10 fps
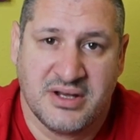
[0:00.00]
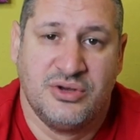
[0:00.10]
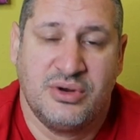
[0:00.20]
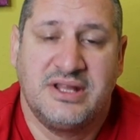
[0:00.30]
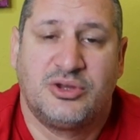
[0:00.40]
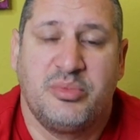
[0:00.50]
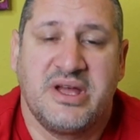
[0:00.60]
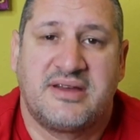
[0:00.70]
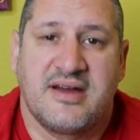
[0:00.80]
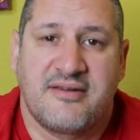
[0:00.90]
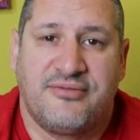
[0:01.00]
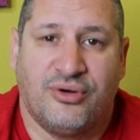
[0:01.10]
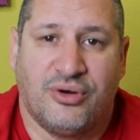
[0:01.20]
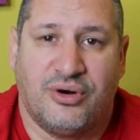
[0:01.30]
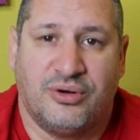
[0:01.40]
You need to be
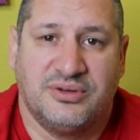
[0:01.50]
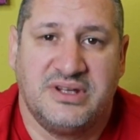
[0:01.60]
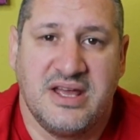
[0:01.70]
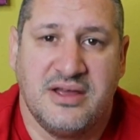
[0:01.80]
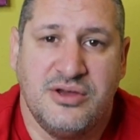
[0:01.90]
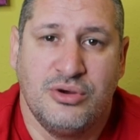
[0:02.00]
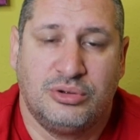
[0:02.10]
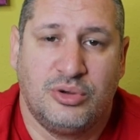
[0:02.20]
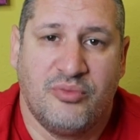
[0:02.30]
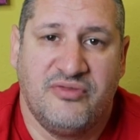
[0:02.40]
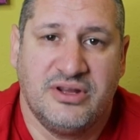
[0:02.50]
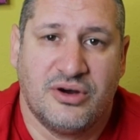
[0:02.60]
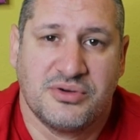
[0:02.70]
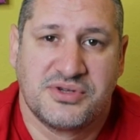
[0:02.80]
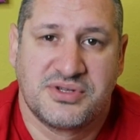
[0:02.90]
careful on the YouTube
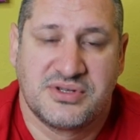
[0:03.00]
videos